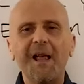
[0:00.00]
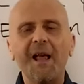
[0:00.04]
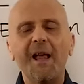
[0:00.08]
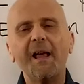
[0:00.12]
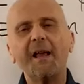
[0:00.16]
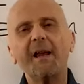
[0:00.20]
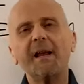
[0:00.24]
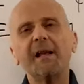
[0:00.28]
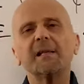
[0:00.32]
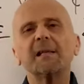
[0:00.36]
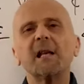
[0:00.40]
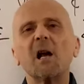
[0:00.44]

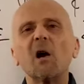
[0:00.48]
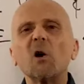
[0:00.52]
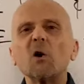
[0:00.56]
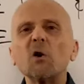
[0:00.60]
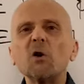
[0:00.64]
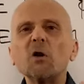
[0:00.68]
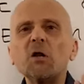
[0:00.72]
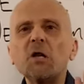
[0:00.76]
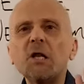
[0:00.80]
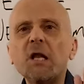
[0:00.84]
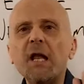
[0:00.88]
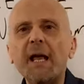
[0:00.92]
It is our
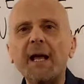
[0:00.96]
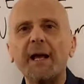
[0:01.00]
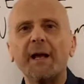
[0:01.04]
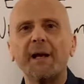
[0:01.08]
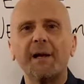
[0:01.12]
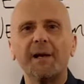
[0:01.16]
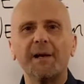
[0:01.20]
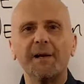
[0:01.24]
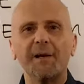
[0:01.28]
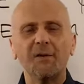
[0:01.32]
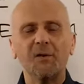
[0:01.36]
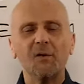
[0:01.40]

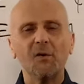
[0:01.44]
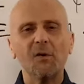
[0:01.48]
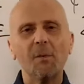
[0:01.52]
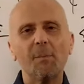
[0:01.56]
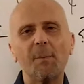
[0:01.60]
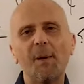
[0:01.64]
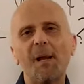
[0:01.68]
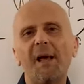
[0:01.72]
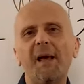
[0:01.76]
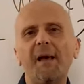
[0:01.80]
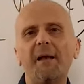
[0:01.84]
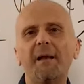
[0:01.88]
link to the
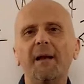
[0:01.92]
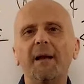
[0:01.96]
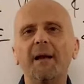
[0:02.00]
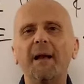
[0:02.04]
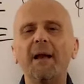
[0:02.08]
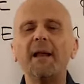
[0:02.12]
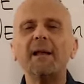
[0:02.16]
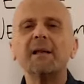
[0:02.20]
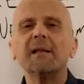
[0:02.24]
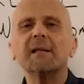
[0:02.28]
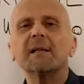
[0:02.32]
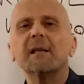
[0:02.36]
planet.
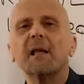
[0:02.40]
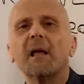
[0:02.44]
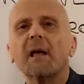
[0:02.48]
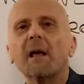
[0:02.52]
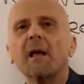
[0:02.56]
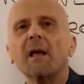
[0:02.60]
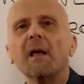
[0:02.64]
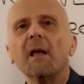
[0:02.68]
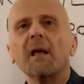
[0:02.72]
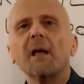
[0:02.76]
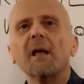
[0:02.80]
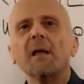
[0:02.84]
It is
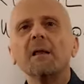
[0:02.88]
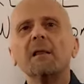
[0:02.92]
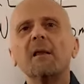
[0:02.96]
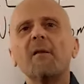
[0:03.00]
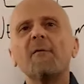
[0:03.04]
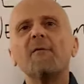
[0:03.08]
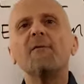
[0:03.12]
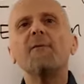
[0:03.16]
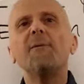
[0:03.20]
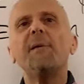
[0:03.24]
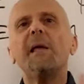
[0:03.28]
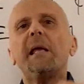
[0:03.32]
the the
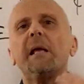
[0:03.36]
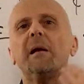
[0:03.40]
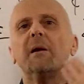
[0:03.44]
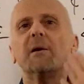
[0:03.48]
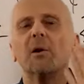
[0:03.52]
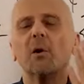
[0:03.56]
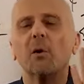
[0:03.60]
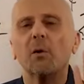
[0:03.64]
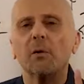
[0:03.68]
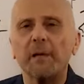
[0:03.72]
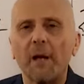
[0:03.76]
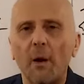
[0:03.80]

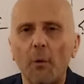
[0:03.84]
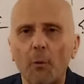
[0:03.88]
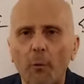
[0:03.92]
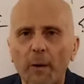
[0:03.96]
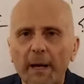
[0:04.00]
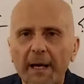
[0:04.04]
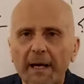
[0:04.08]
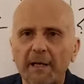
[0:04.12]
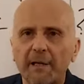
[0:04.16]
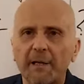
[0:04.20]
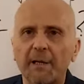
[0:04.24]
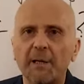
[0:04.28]
vehicle that
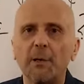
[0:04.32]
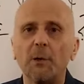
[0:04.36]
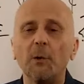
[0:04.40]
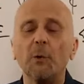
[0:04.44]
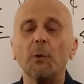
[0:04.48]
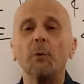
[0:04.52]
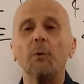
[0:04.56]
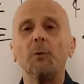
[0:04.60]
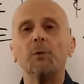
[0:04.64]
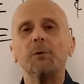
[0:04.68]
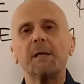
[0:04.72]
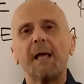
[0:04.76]
we
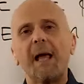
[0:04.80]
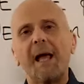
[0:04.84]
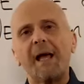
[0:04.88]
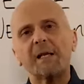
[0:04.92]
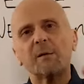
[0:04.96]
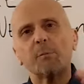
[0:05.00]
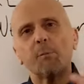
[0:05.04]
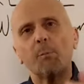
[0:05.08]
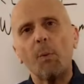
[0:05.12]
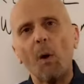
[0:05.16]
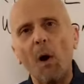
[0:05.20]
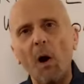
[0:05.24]
use
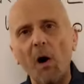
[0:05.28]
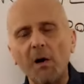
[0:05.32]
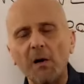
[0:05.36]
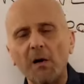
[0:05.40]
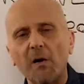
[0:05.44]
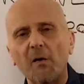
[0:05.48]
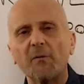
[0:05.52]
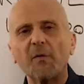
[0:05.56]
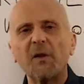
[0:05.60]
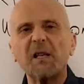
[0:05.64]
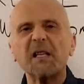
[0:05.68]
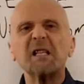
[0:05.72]
as part
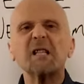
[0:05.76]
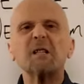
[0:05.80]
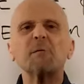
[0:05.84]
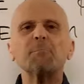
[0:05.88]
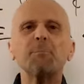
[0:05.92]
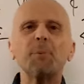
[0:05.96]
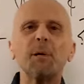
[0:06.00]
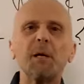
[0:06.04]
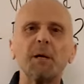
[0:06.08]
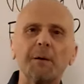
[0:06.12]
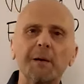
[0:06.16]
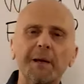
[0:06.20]
of
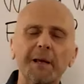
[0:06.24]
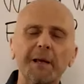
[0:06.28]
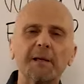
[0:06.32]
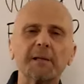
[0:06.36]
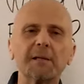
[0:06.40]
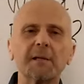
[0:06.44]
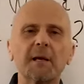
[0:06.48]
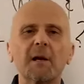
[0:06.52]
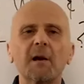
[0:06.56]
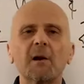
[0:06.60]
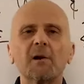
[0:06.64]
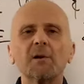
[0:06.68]

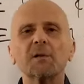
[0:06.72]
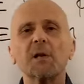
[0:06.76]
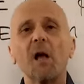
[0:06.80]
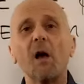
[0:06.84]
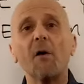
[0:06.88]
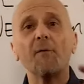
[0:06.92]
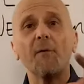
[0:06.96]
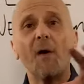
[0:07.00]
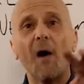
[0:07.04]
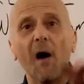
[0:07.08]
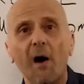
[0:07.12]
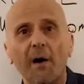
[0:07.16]
experiencing
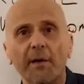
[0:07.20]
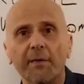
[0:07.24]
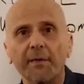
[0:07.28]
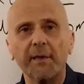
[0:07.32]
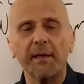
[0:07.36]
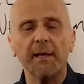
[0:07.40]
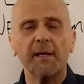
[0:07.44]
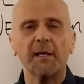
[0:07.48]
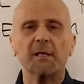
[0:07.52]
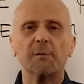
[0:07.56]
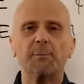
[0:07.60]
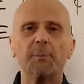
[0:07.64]
ourselves on
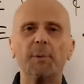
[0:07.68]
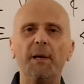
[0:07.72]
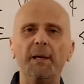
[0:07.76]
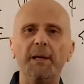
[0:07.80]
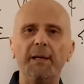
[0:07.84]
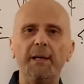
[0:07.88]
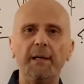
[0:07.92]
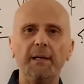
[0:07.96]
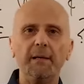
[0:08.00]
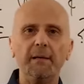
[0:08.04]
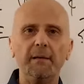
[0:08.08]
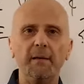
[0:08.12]
this
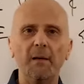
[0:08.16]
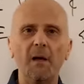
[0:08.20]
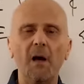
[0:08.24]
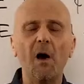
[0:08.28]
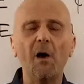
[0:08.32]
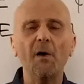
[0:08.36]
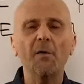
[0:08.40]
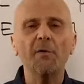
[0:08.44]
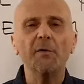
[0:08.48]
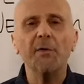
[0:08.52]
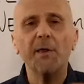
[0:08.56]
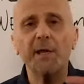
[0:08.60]
plane,
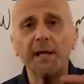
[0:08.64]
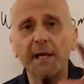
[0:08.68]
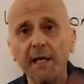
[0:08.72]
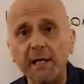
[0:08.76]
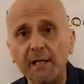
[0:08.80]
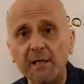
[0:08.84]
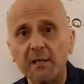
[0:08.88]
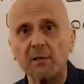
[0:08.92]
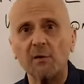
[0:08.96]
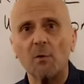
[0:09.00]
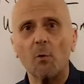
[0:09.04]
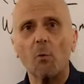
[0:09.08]
on
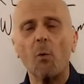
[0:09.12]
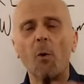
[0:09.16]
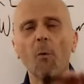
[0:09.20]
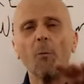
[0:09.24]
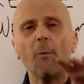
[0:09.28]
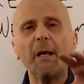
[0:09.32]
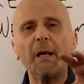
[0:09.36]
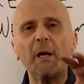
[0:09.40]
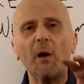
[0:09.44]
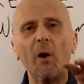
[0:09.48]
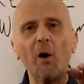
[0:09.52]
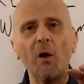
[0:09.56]
this, what
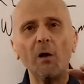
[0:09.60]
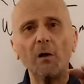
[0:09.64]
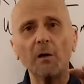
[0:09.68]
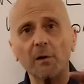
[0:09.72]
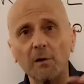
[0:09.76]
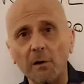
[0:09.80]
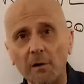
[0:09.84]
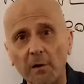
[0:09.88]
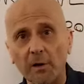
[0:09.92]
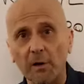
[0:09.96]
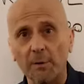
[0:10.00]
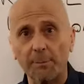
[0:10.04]
we call
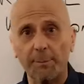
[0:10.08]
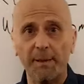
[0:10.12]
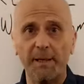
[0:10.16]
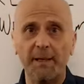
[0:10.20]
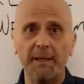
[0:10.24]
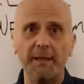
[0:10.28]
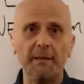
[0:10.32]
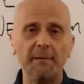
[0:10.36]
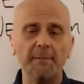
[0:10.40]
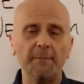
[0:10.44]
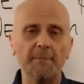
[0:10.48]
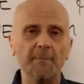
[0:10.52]
earth
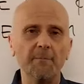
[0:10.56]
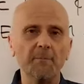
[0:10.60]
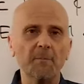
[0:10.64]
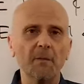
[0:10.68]
plane.